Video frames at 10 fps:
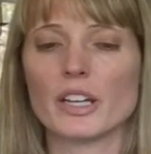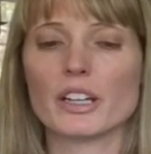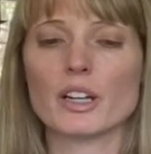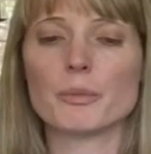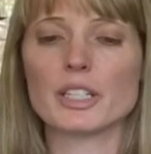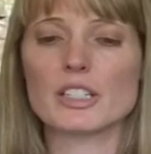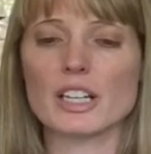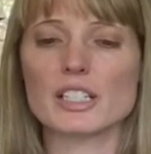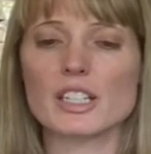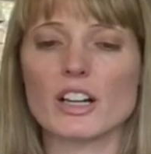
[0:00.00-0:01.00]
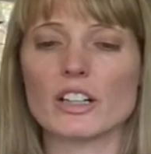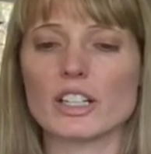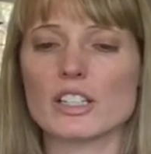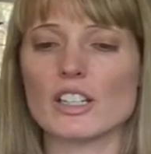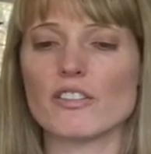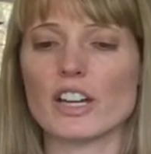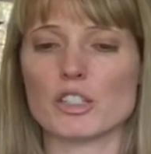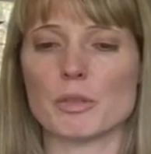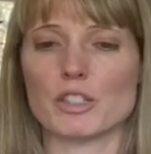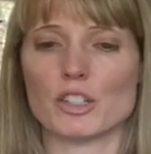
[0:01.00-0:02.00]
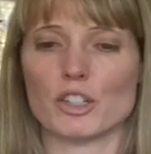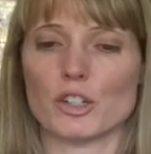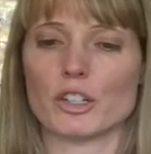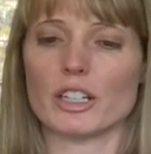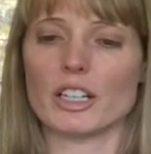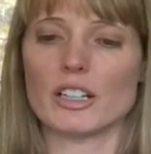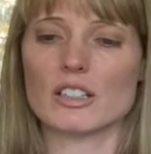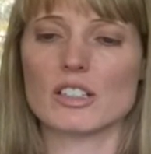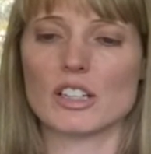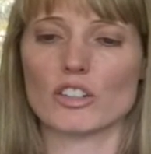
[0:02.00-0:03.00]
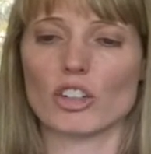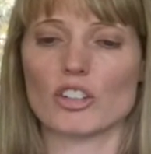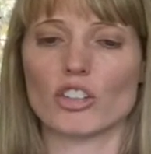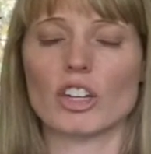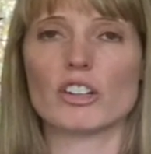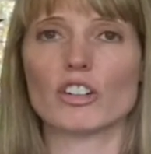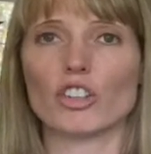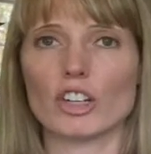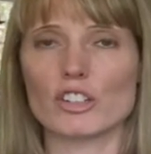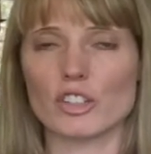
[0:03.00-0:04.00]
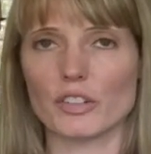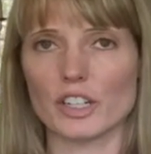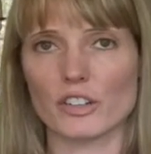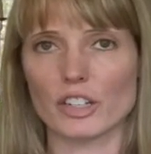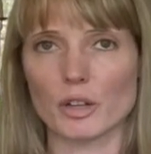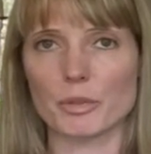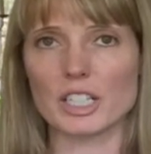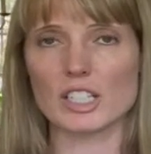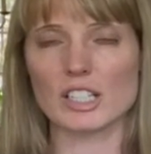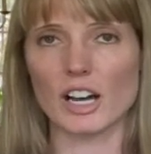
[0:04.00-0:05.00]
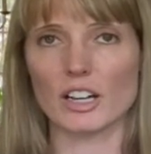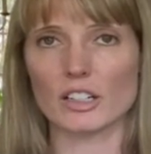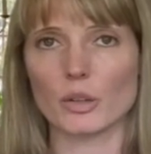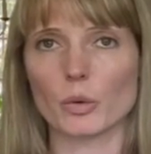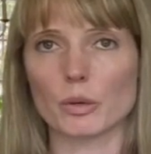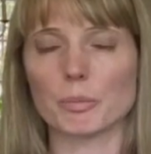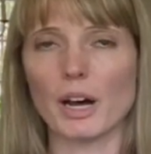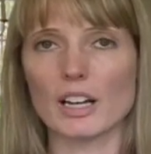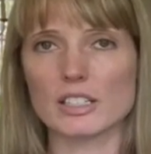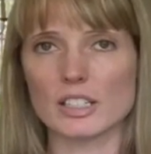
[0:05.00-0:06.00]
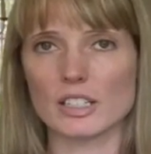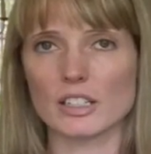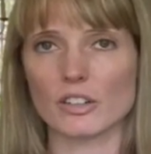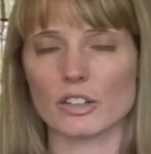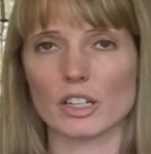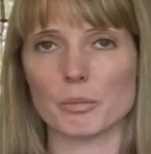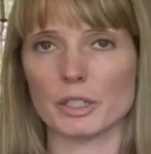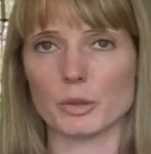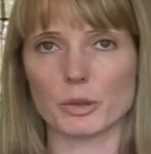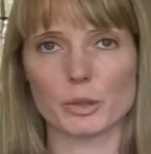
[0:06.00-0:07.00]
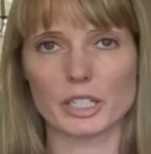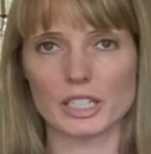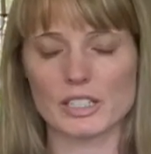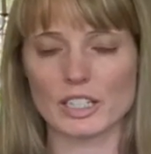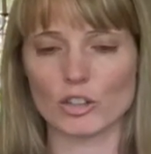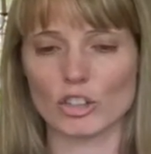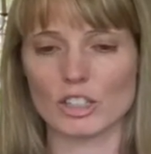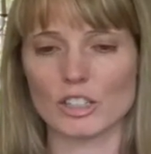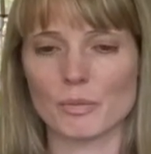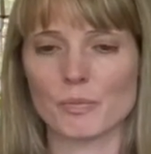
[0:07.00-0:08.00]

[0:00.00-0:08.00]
Companies that sell its investment securities, such as shares of another company's stock or bonds in another company or organization.